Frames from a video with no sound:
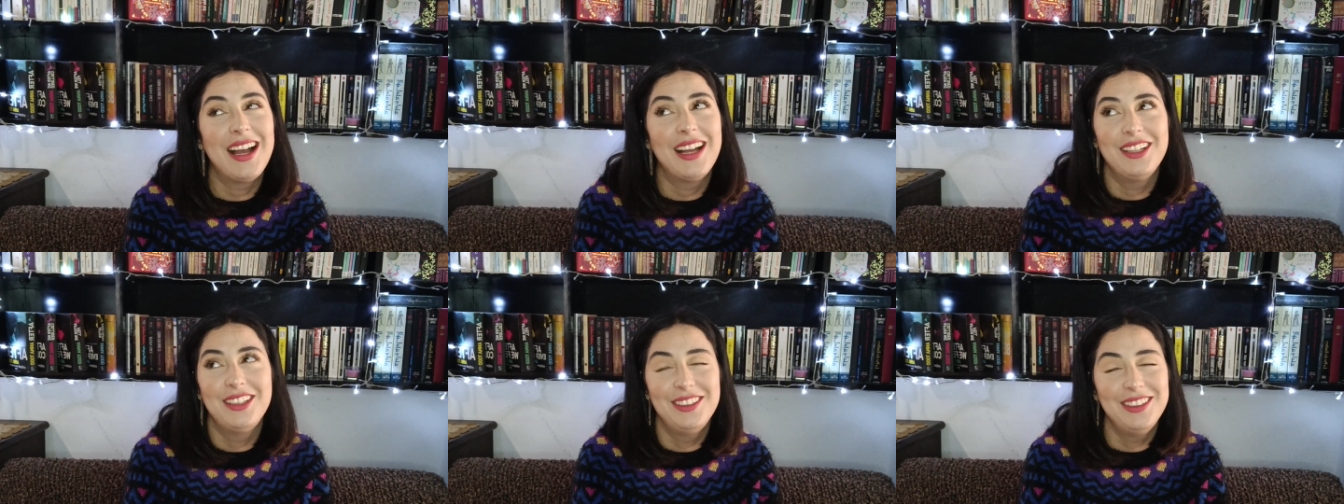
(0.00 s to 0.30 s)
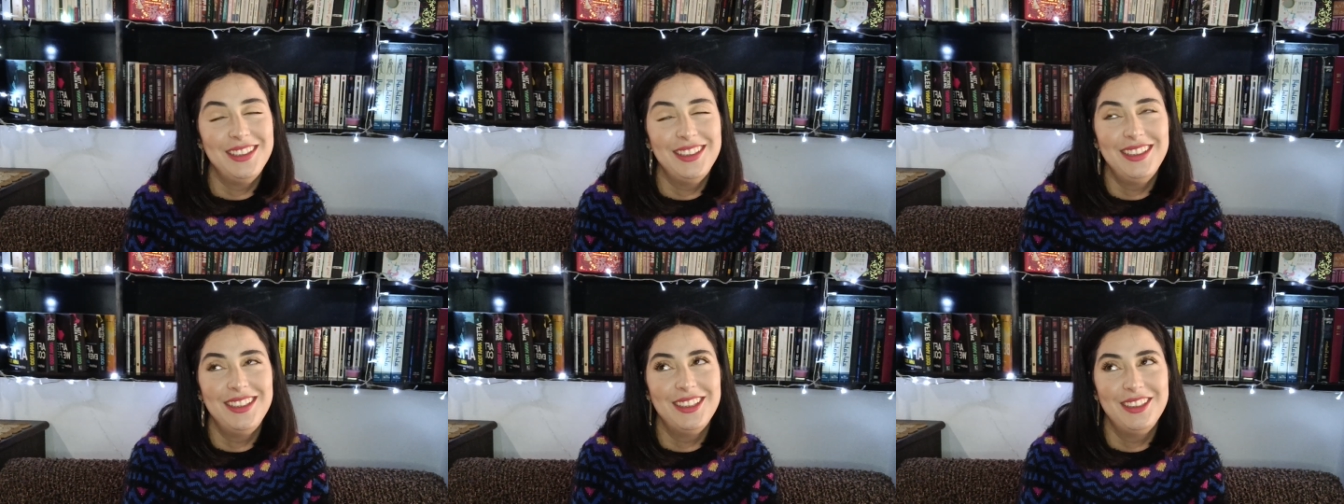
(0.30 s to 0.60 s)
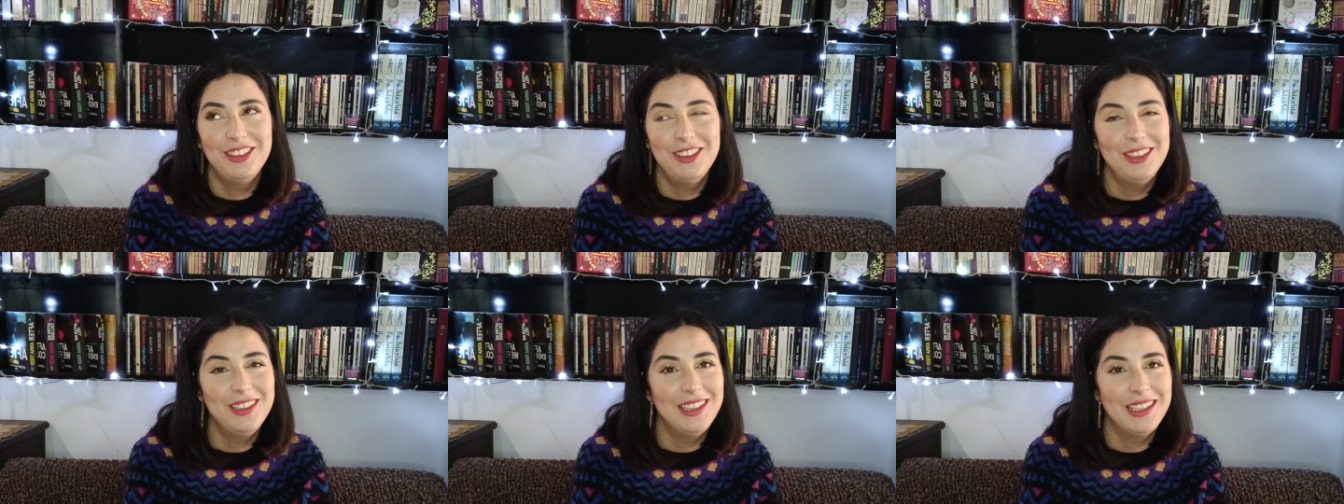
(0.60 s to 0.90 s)
I
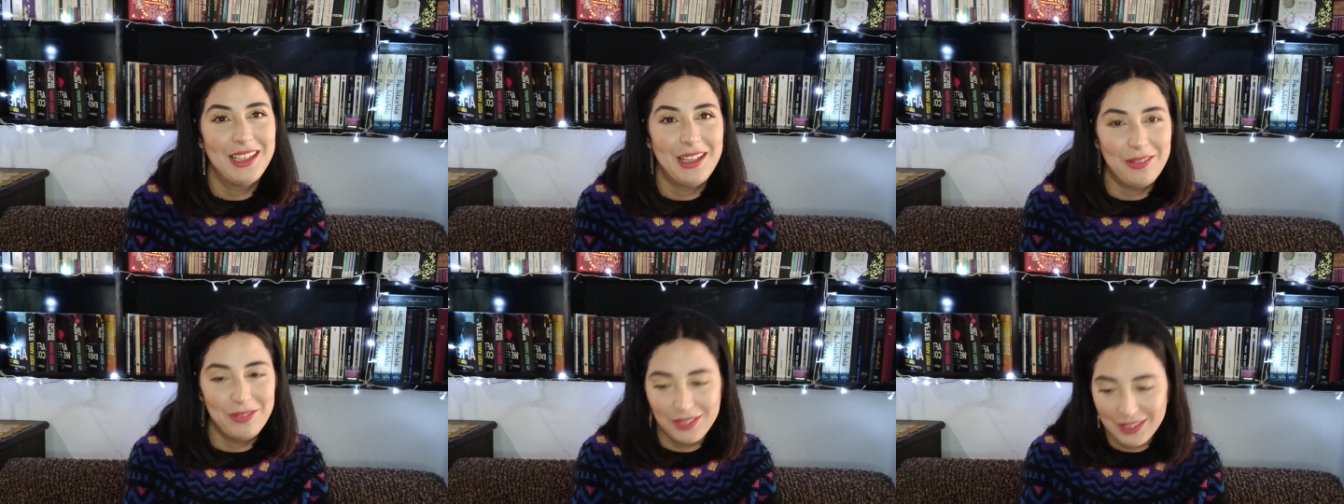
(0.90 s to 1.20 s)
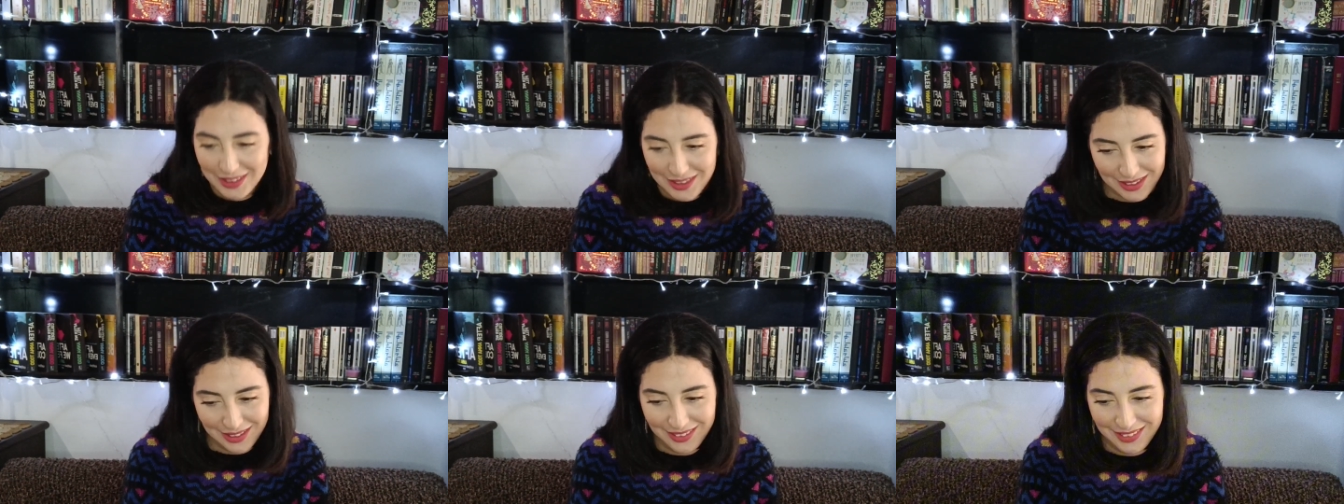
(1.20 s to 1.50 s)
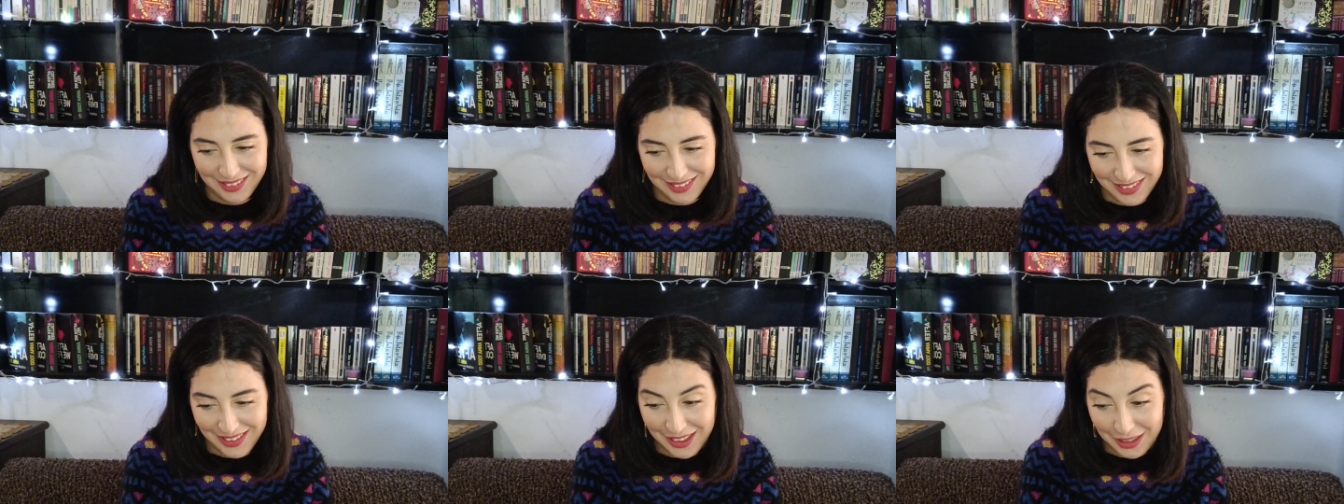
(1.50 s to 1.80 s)
really loved
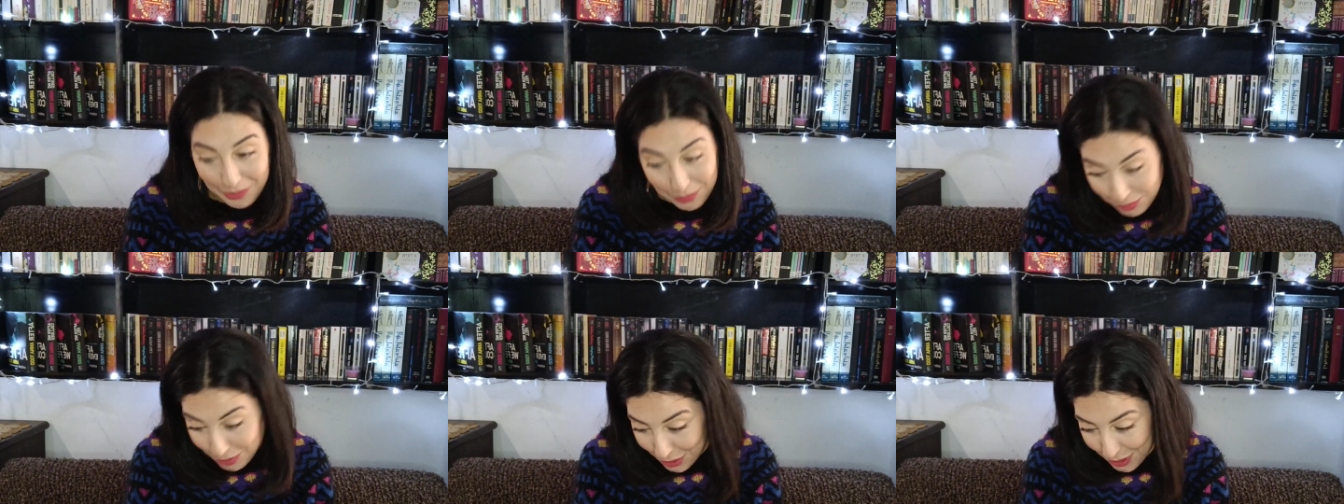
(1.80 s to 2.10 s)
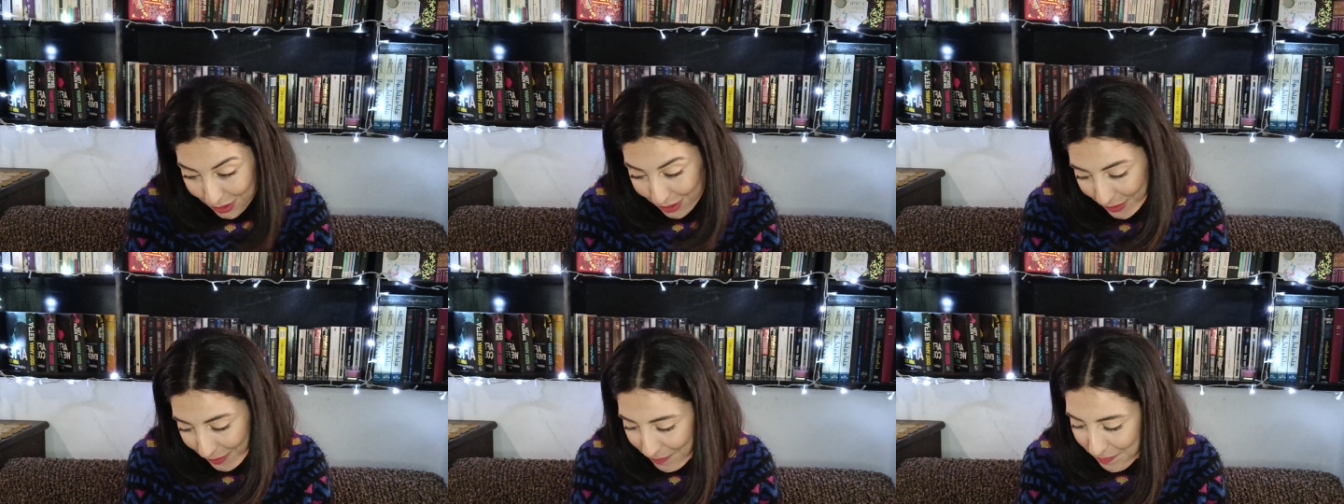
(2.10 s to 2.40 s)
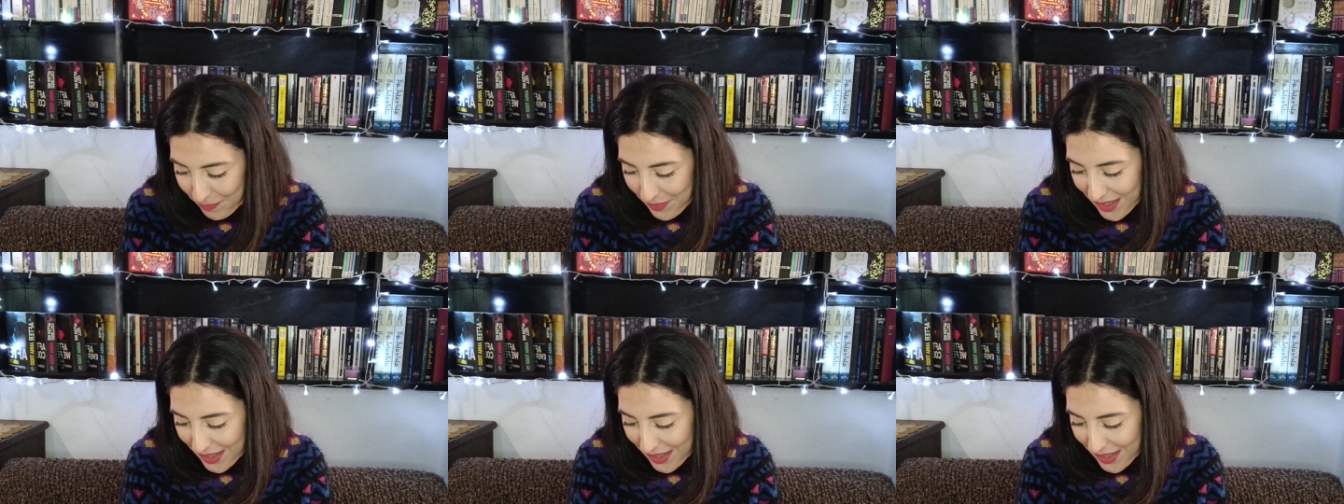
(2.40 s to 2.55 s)
that book